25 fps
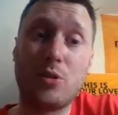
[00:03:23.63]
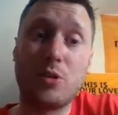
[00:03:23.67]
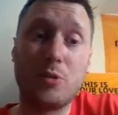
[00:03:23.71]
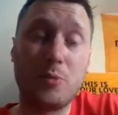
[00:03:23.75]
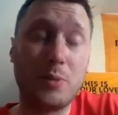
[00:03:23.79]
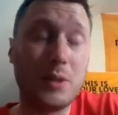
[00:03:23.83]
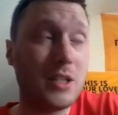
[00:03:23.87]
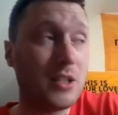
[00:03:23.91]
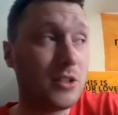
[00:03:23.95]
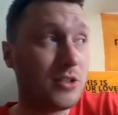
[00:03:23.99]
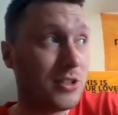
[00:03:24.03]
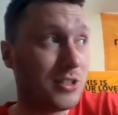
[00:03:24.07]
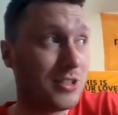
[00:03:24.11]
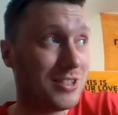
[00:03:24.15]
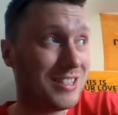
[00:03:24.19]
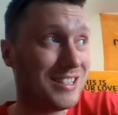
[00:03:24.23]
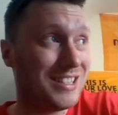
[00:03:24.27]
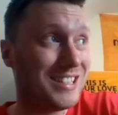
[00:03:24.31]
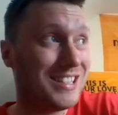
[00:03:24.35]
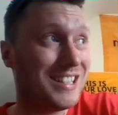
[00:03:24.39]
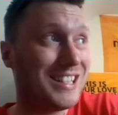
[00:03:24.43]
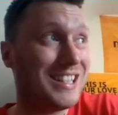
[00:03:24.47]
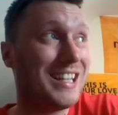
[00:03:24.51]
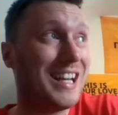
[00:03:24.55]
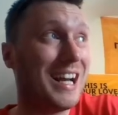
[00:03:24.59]
It'll be interesting
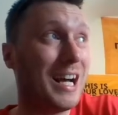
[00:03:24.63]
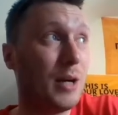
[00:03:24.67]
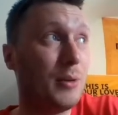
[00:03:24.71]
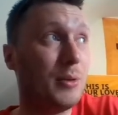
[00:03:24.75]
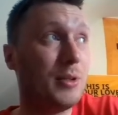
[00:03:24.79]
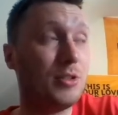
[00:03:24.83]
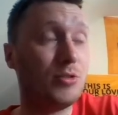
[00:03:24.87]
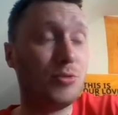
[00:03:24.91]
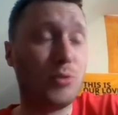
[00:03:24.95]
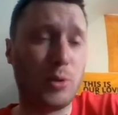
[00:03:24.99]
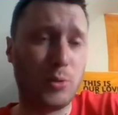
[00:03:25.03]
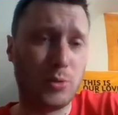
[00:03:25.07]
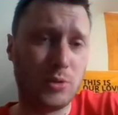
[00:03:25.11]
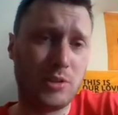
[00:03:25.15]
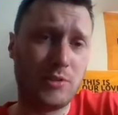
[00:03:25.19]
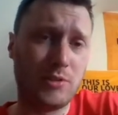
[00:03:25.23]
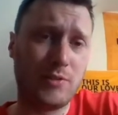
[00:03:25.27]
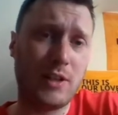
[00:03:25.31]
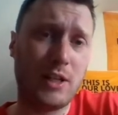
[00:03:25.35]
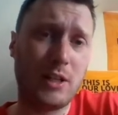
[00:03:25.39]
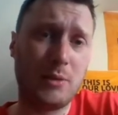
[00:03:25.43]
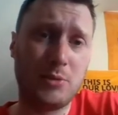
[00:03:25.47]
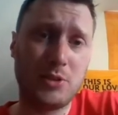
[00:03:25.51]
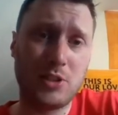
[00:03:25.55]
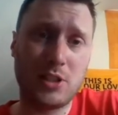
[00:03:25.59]
to see how his role
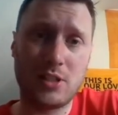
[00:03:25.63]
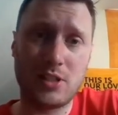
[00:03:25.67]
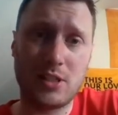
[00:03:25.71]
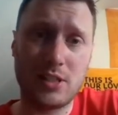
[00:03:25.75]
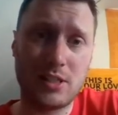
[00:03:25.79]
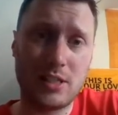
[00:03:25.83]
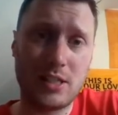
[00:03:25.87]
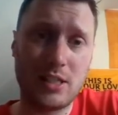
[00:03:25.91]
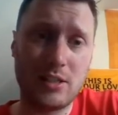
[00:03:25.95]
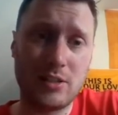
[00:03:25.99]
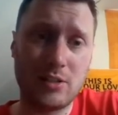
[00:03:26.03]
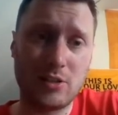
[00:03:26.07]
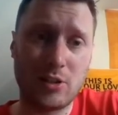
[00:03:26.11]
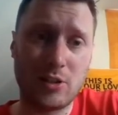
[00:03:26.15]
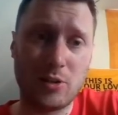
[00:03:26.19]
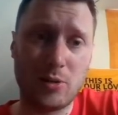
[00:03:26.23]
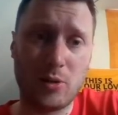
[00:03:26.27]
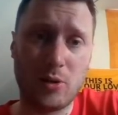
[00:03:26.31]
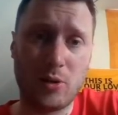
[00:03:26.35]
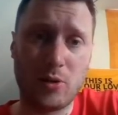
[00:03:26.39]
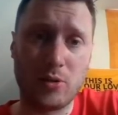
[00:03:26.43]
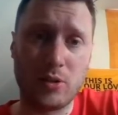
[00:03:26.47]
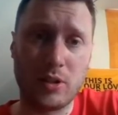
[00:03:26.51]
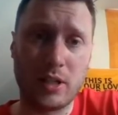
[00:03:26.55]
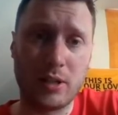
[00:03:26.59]
develops as the seasons go
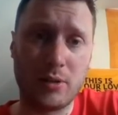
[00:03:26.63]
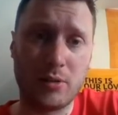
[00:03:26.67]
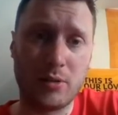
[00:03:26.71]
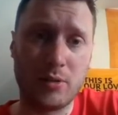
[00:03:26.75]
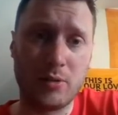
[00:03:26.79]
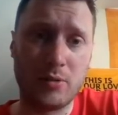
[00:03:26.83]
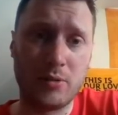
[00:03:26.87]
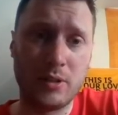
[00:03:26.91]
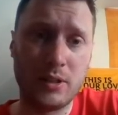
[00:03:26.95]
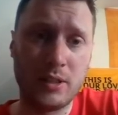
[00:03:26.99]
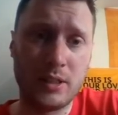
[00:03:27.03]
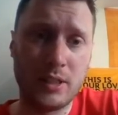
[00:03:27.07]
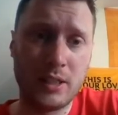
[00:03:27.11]
along now, though.